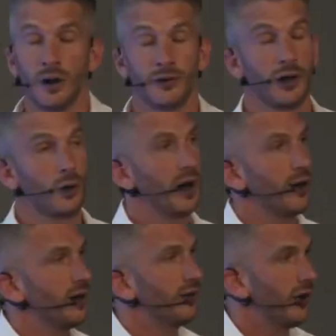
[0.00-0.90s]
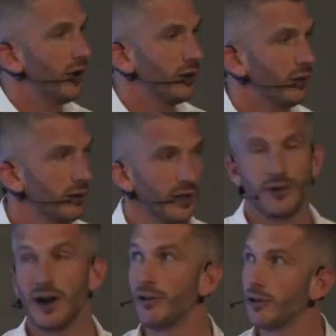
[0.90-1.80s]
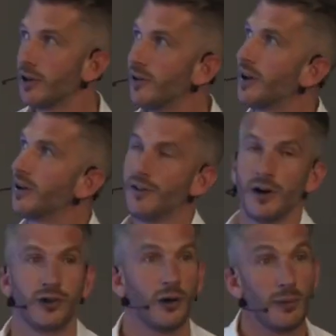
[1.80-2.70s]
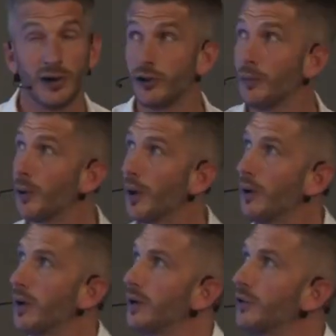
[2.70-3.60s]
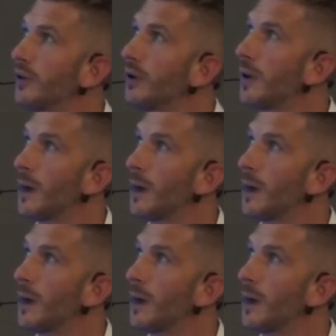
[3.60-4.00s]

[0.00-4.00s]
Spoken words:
So the quick things to do, if you haven't already taken a photo, and I'll be super quick on these,